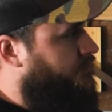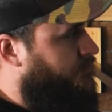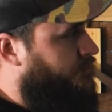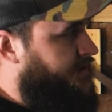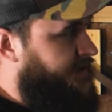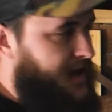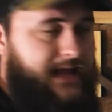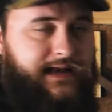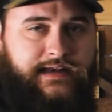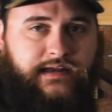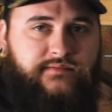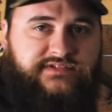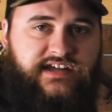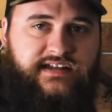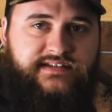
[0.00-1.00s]
But 9
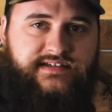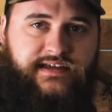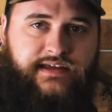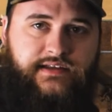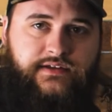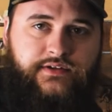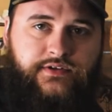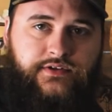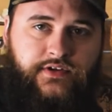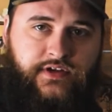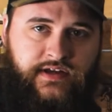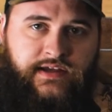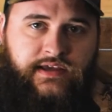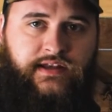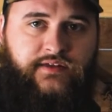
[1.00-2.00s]
times out of 10, you're
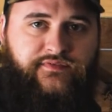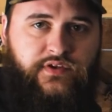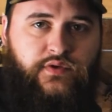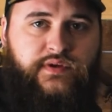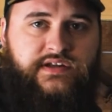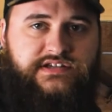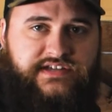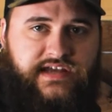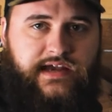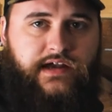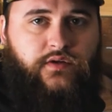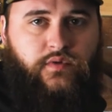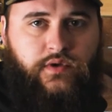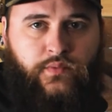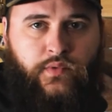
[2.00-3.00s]
going to get a few inch tear
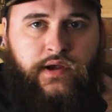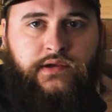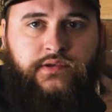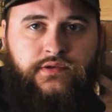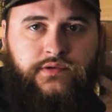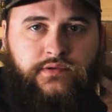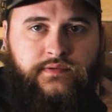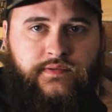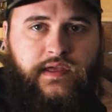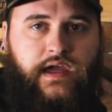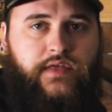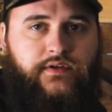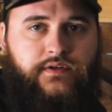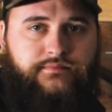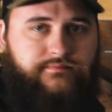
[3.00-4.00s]
one way or the
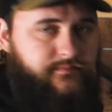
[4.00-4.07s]
other.